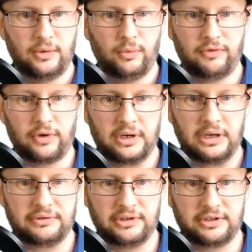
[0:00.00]
We've got
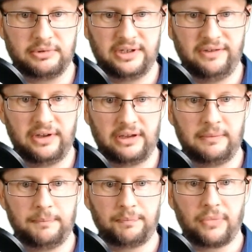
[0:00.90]
country specific,
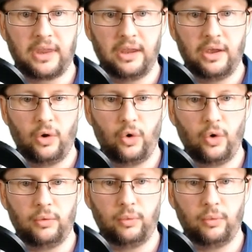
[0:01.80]
or